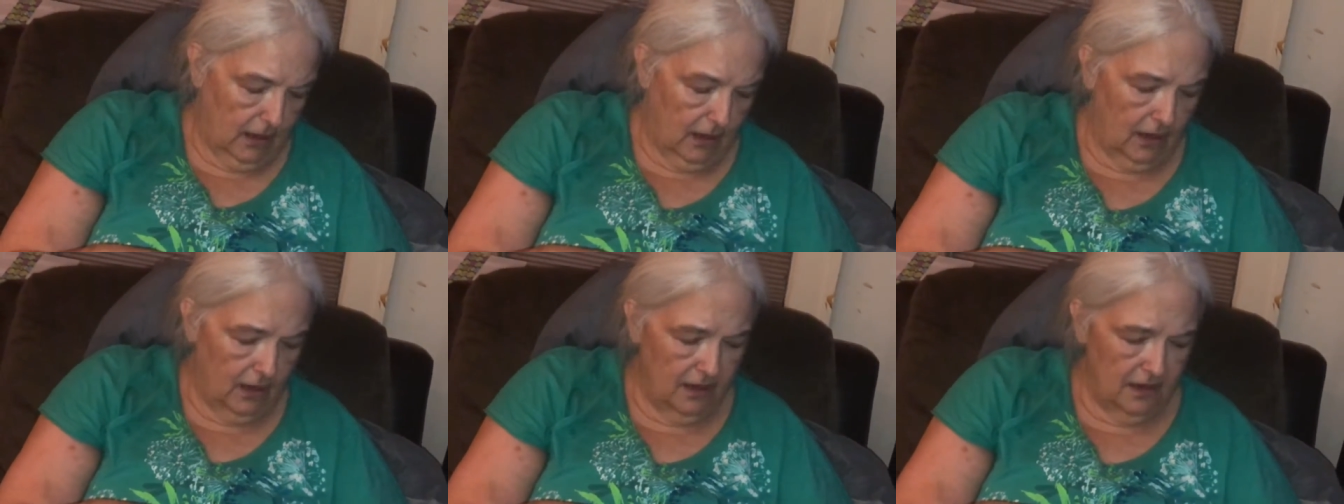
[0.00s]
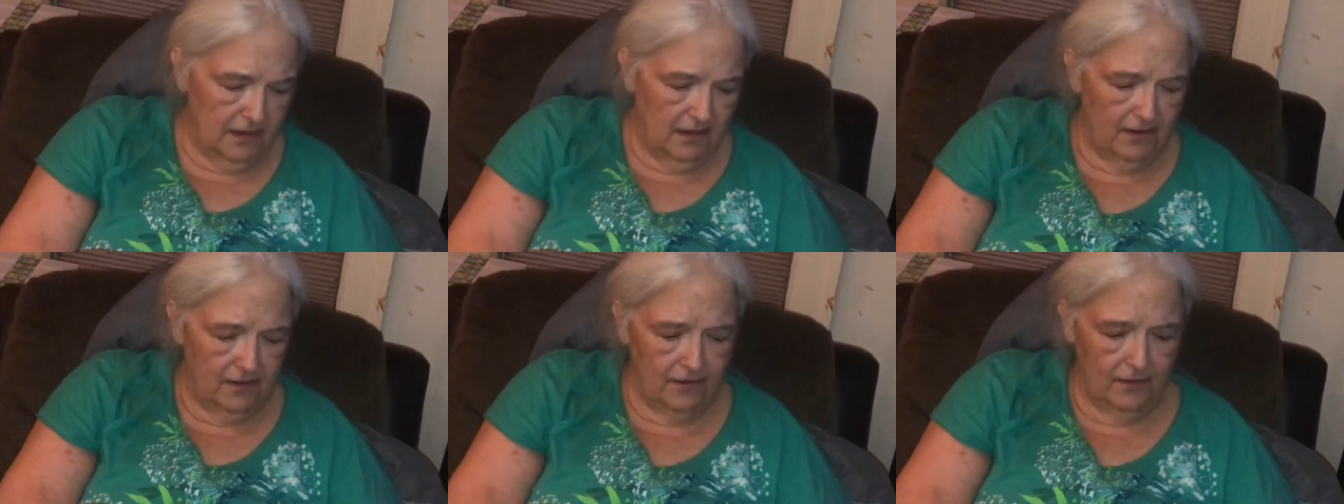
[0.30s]

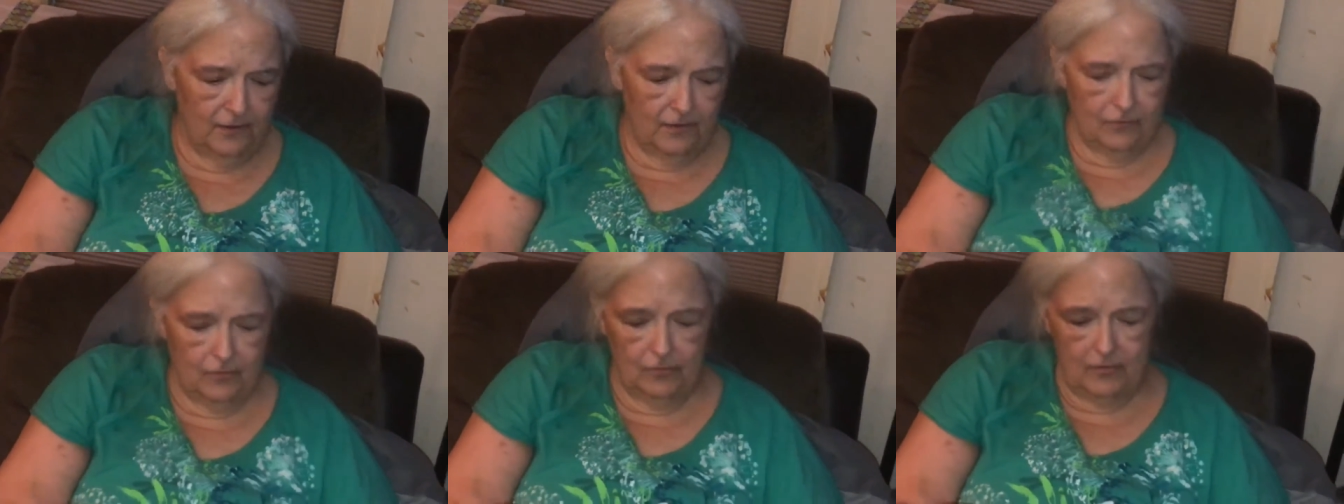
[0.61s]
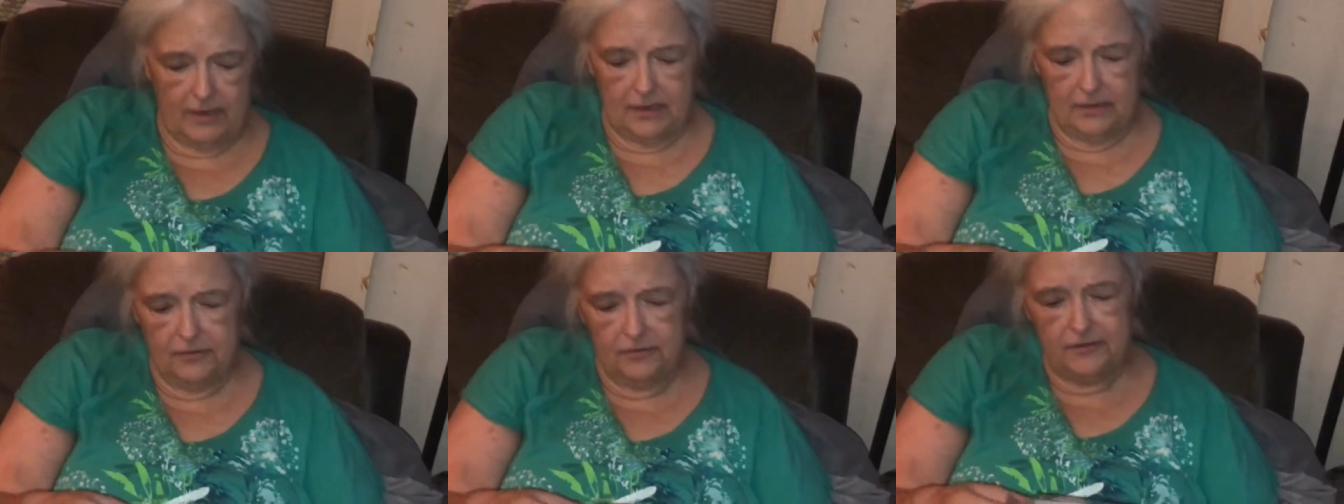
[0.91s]
Oh,
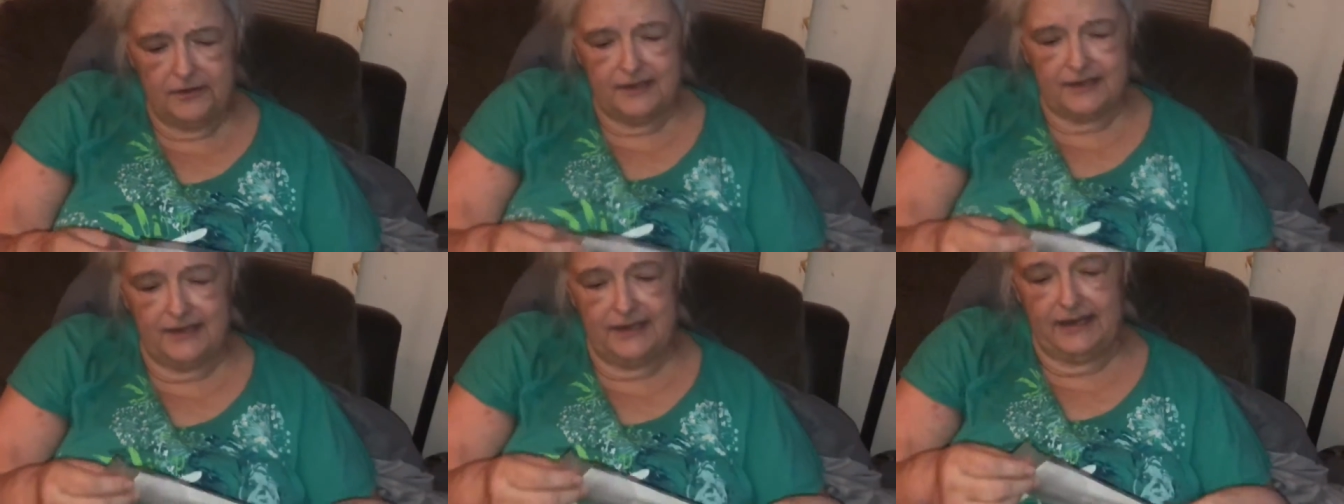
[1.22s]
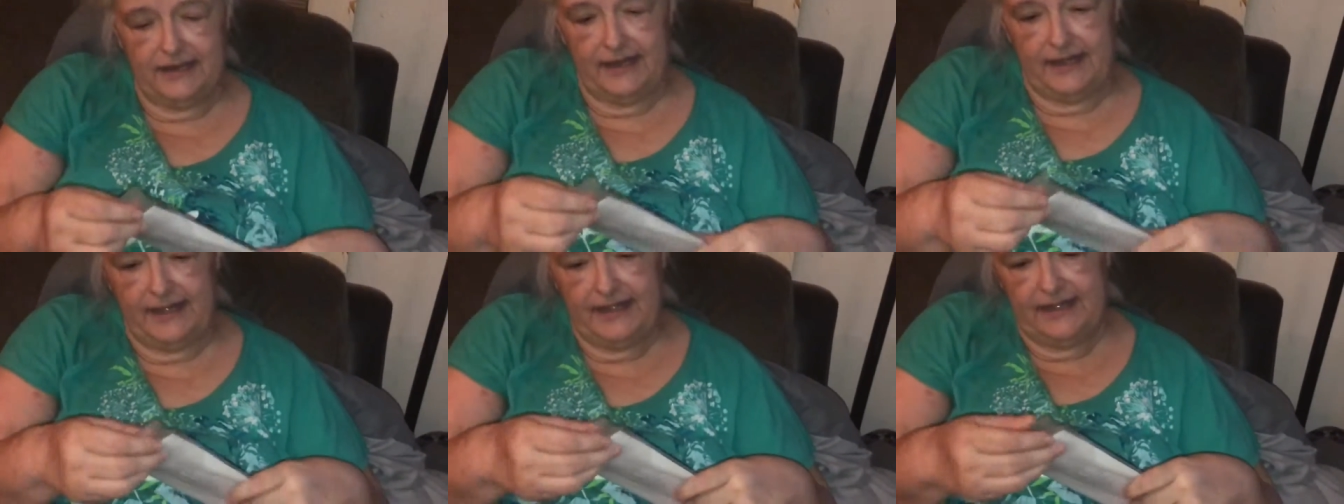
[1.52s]

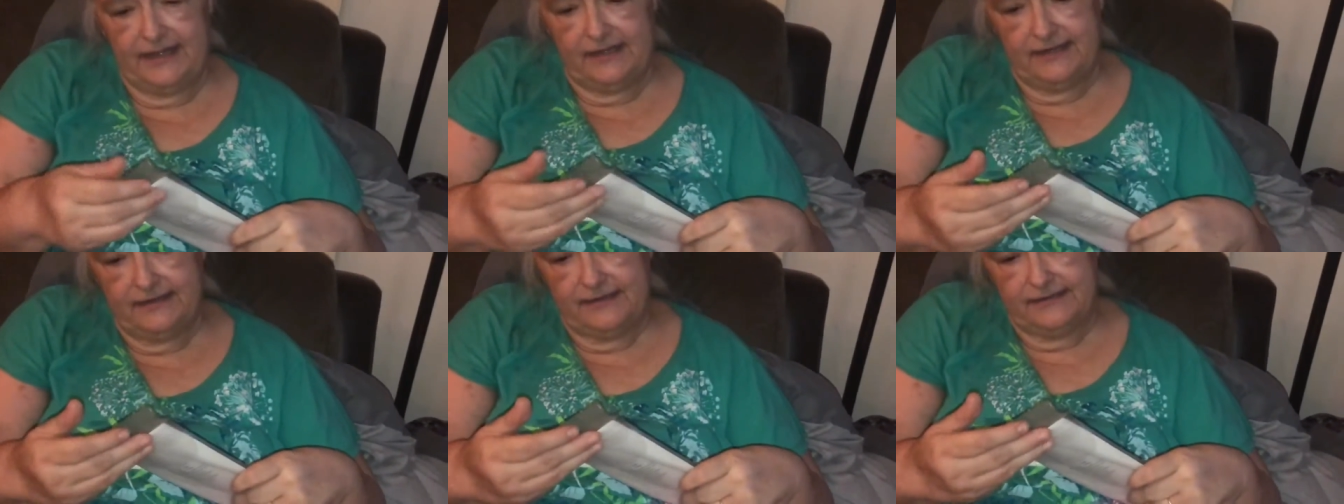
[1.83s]
okay.